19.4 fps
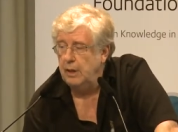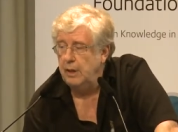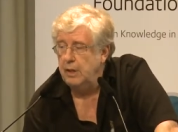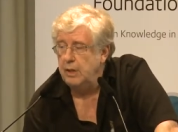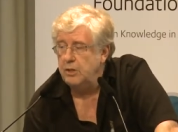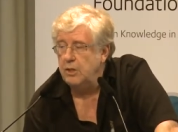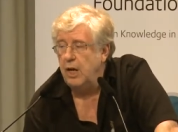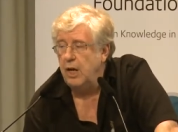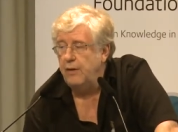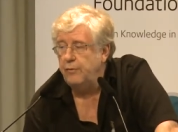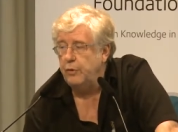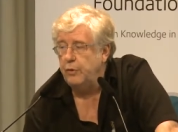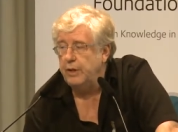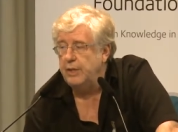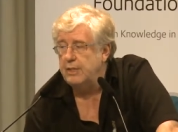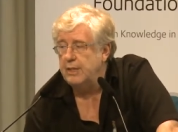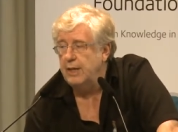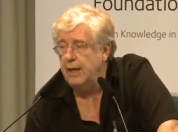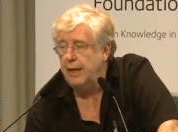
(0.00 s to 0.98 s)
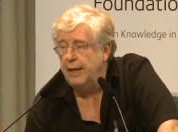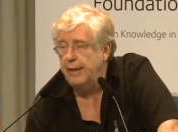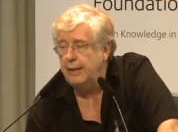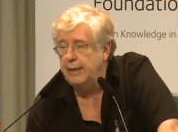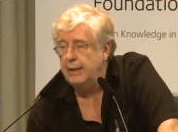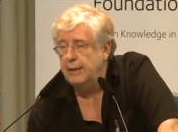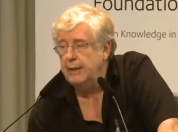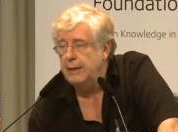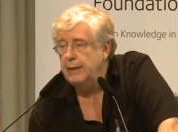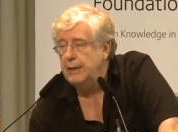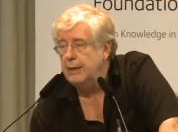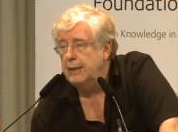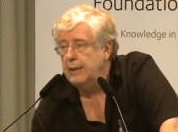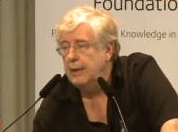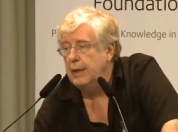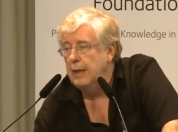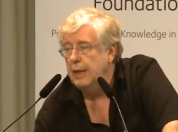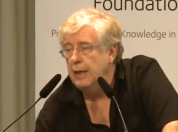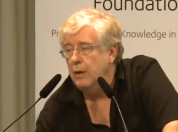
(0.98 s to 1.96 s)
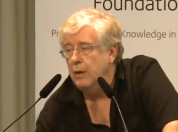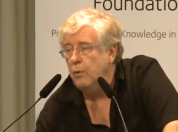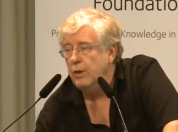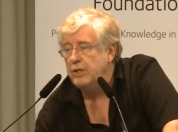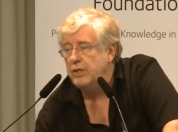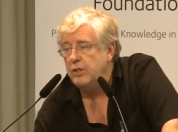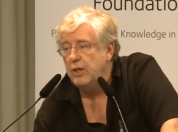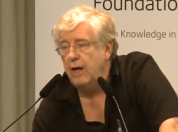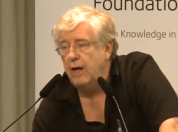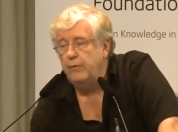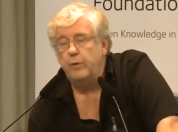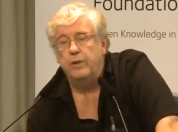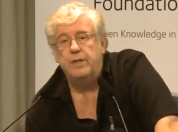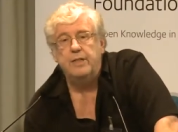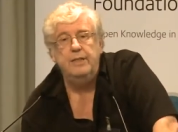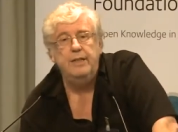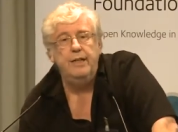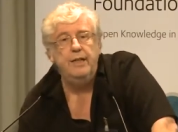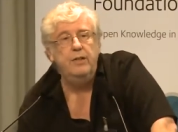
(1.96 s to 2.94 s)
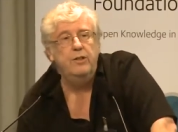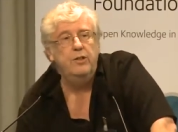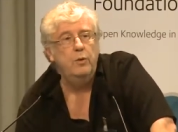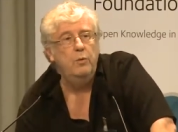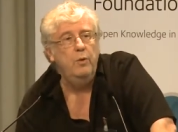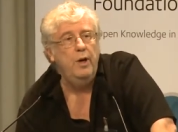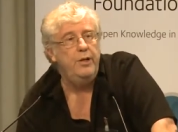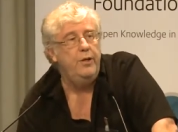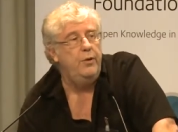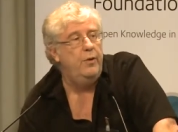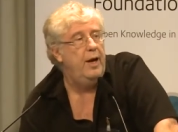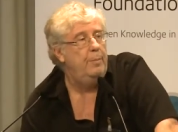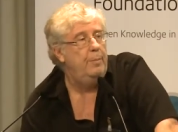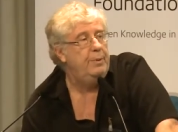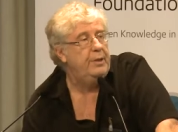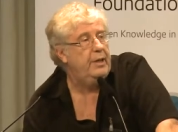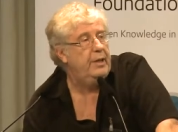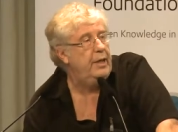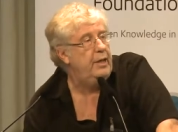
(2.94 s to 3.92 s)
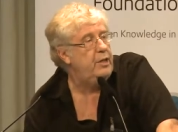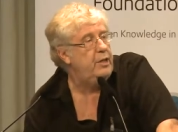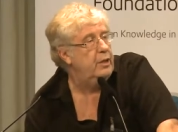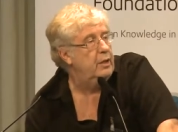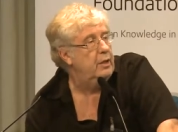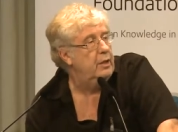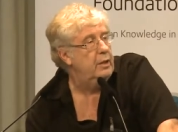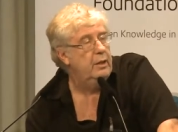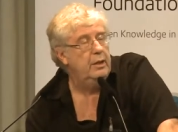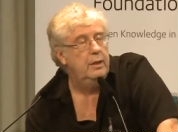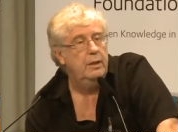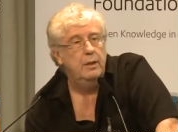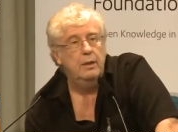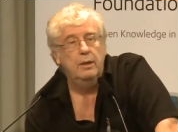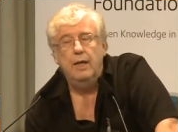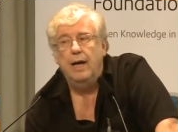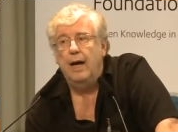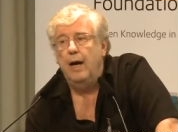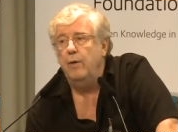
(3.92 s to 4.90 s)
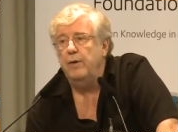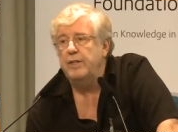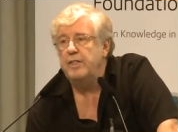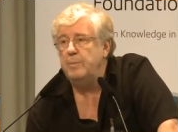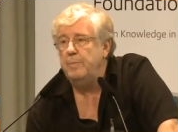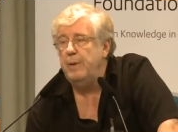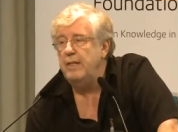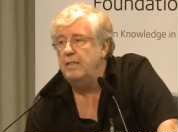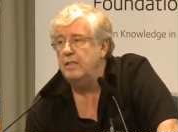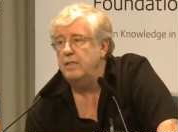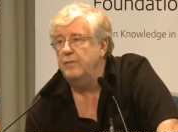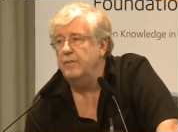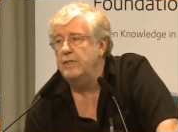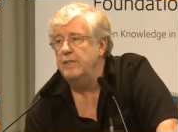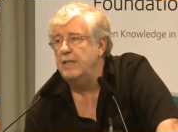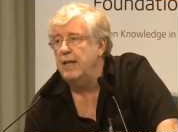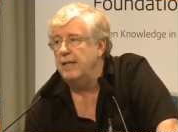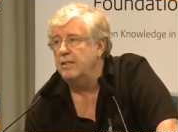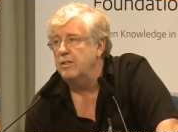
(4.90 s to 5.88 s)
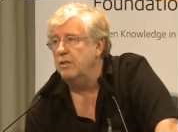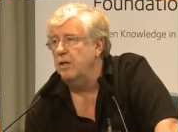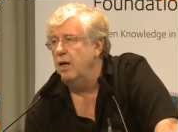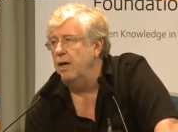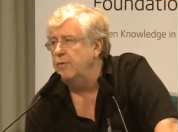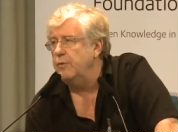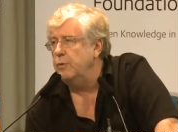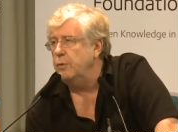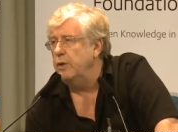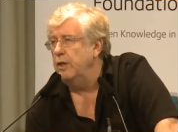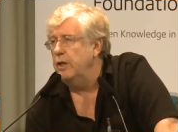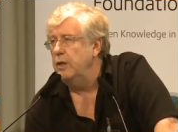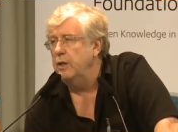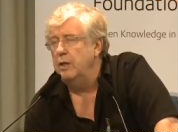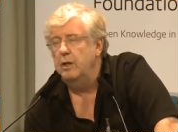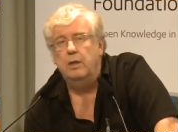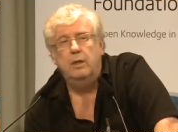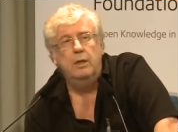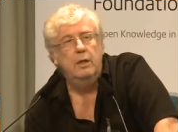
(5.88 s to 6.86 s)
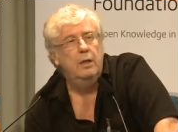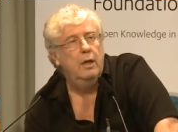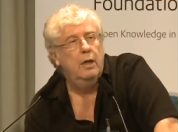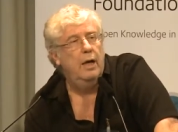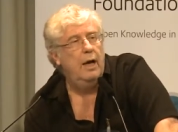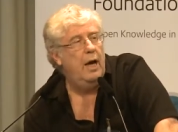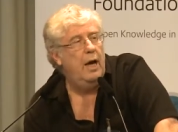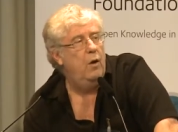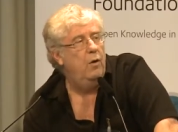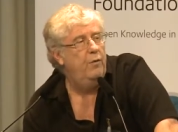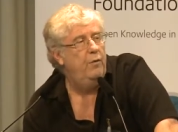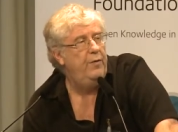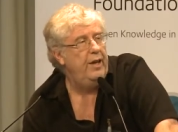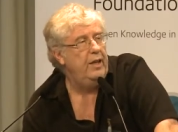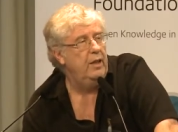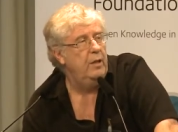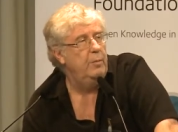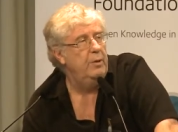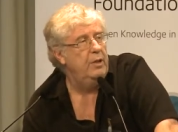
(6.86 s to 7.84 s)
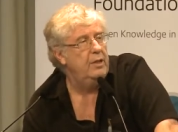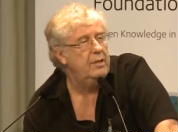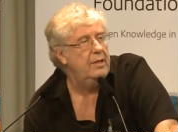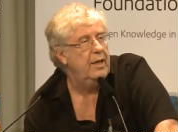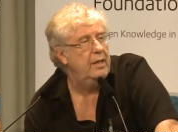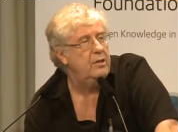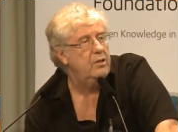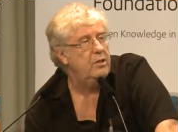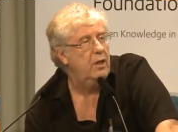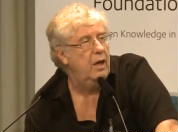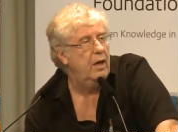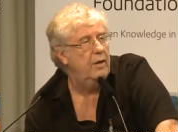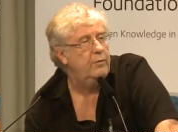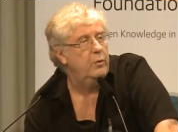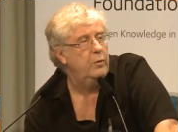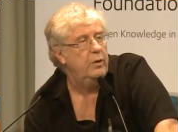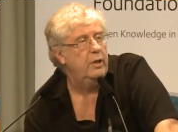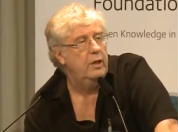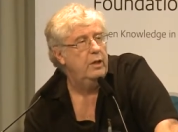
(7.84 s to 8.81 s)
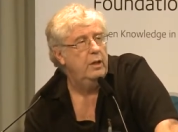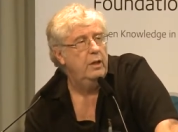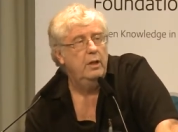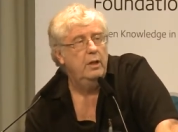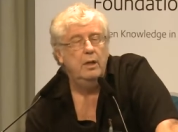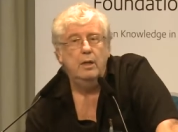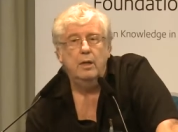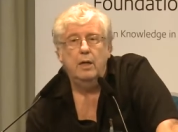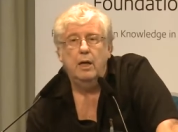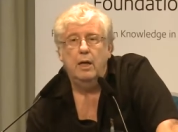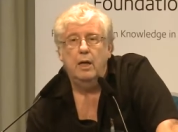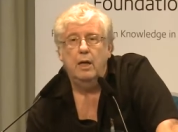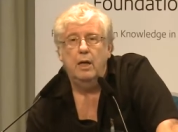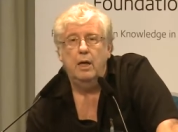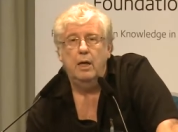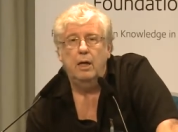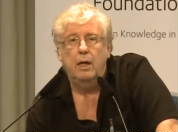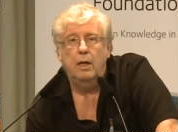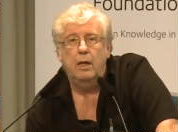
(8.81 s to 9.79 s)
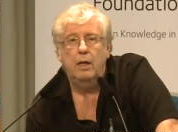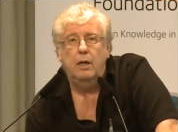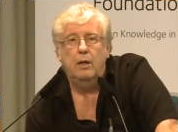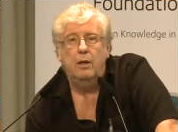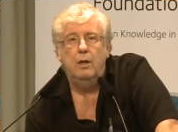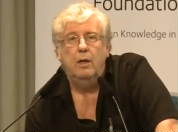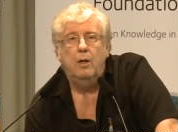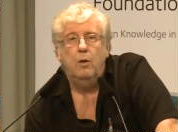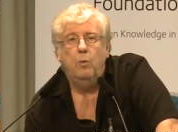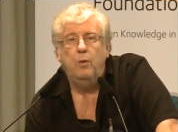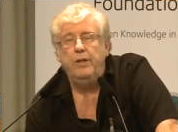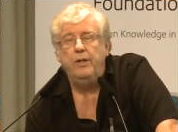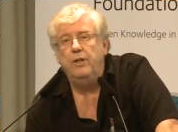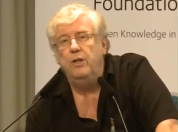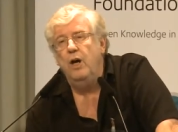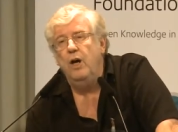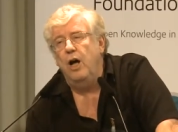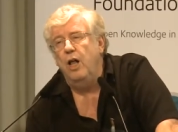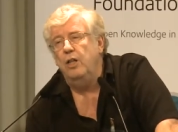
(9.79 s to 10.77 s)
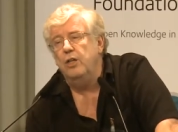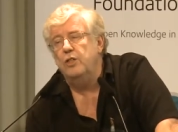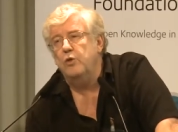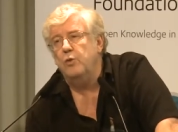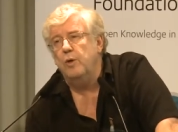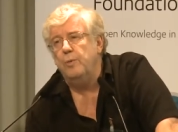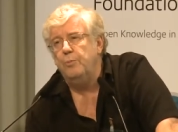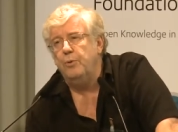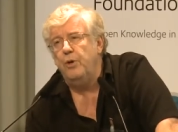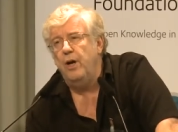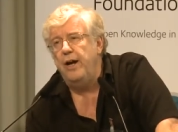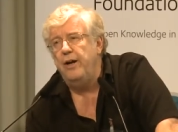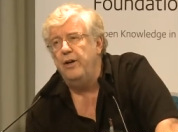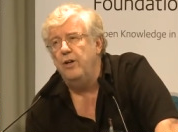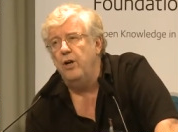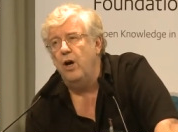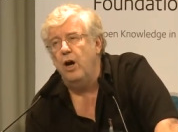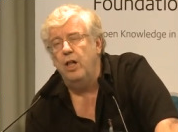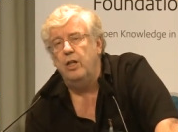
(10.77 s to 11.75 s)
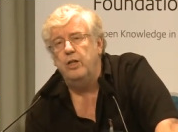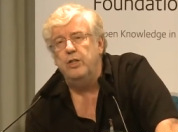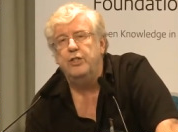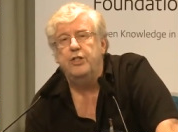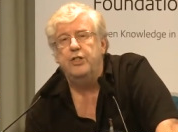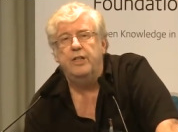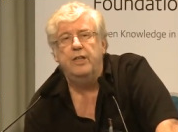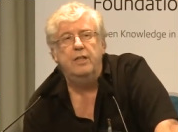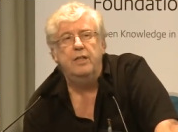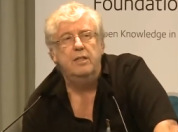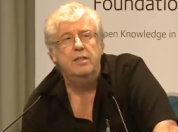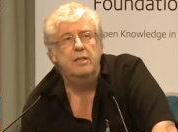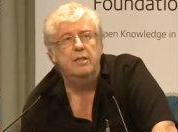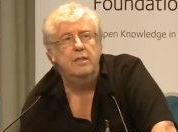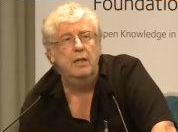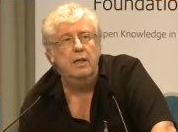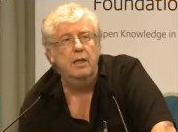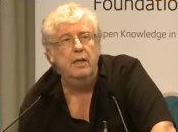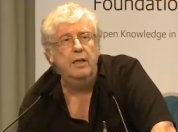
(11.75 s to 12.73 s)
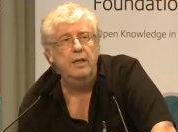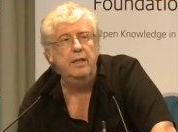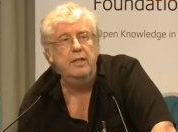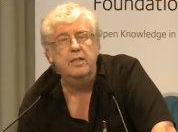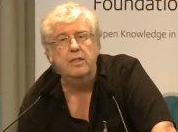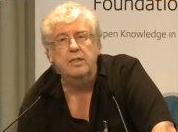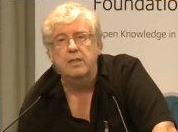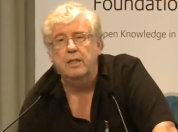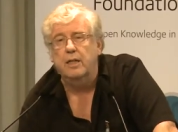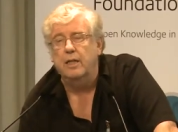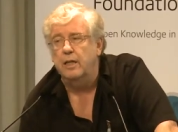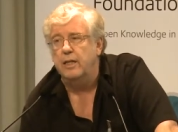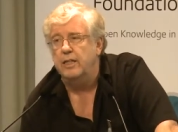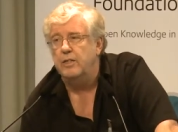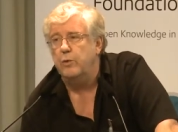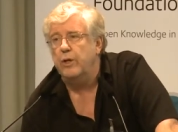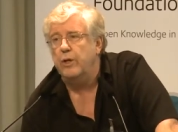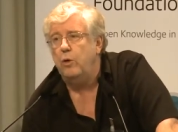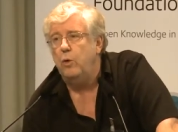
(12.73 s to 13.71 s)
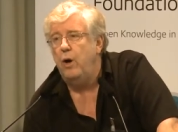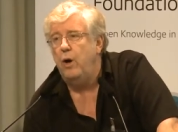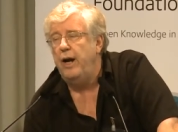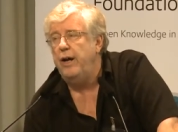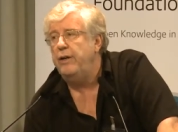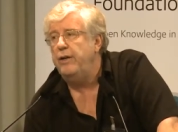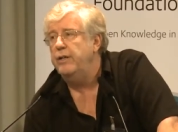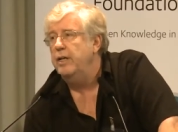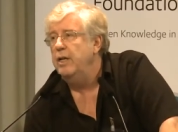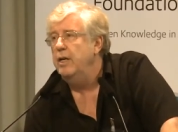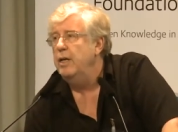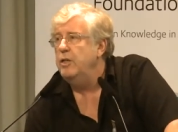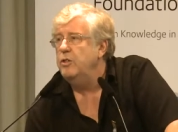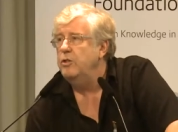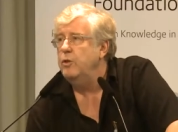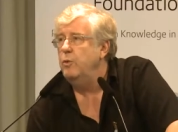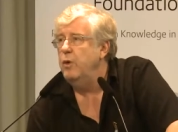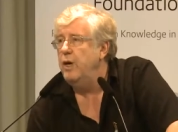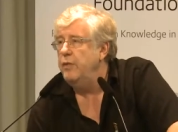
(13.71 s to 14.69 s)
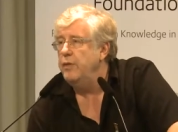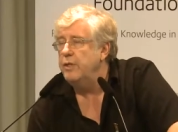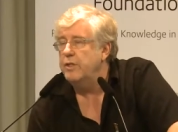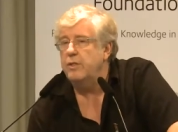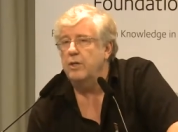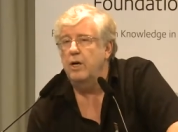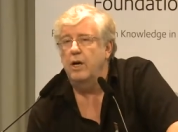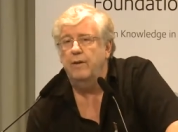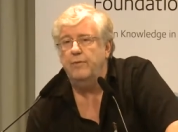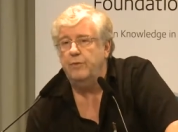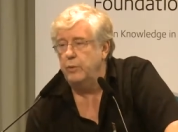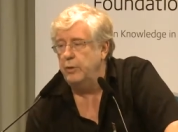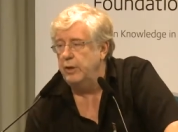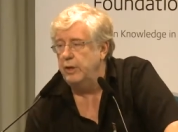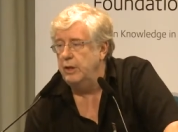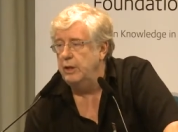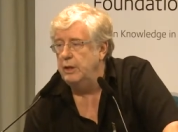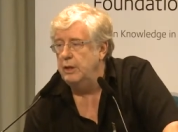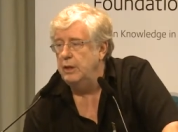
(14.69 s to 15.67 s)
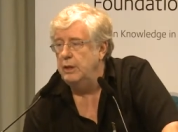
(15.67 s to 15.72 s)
Software design. What software is needed to run your application? How expensive is that software? How available is that software? What knowledge, what prior knowledge is required to run the software?